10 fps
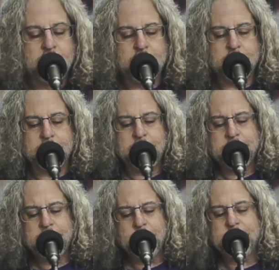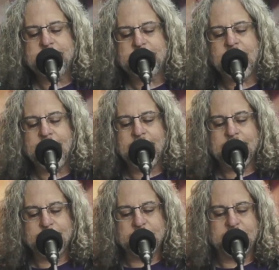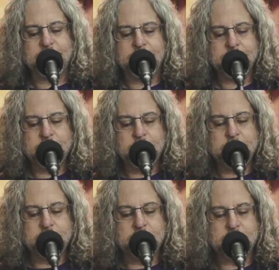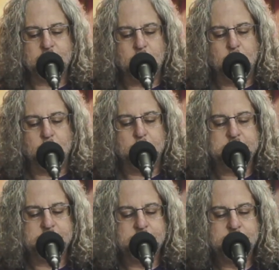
A 100 times 100 sold.